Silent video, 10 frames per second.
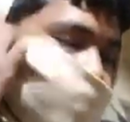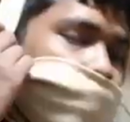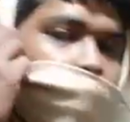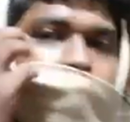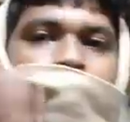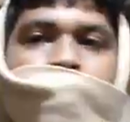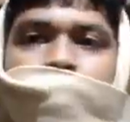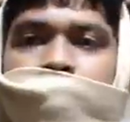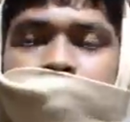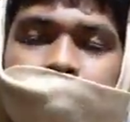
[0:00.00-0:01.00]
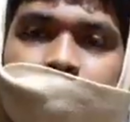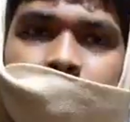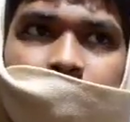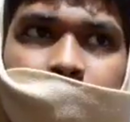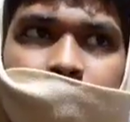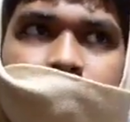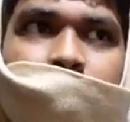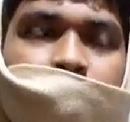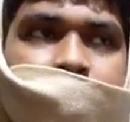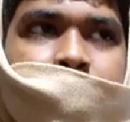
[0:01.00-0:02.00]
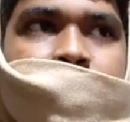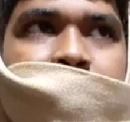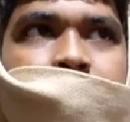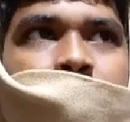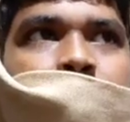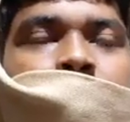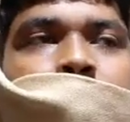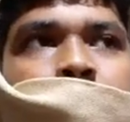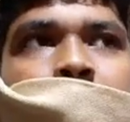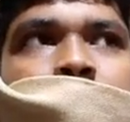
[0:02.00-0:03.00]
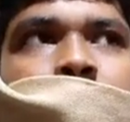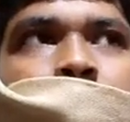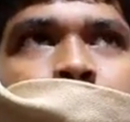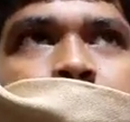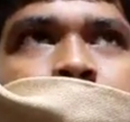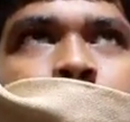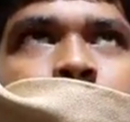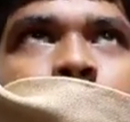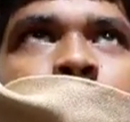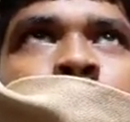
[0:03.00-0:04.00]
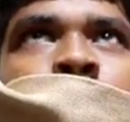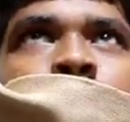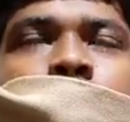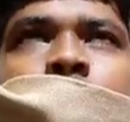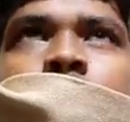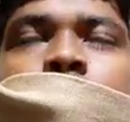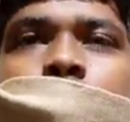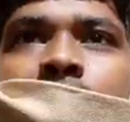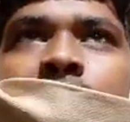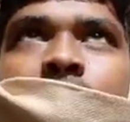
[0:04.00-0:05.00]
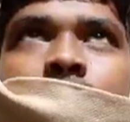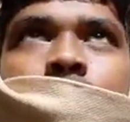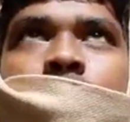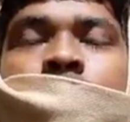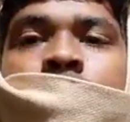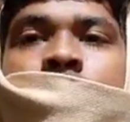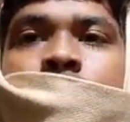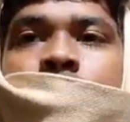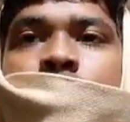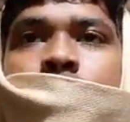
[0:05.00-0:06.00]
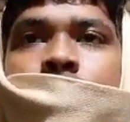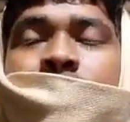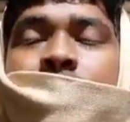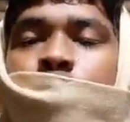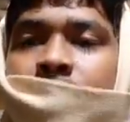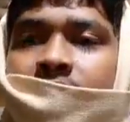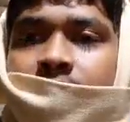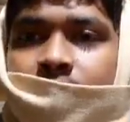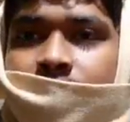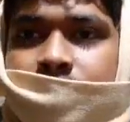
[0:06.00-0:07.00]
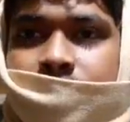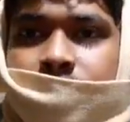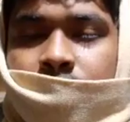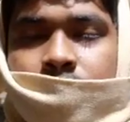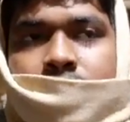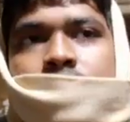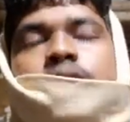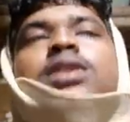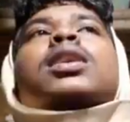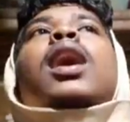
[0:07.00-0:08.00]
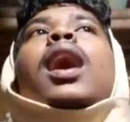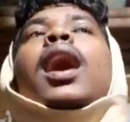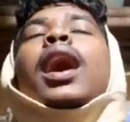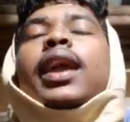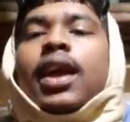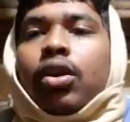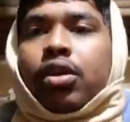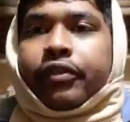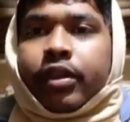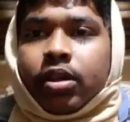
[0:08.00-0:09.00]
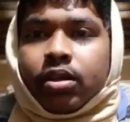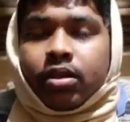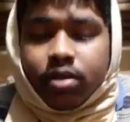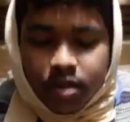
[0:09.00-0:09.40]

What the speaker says: from the solution chapter, one thing I noticed that there are many numericals I cannot even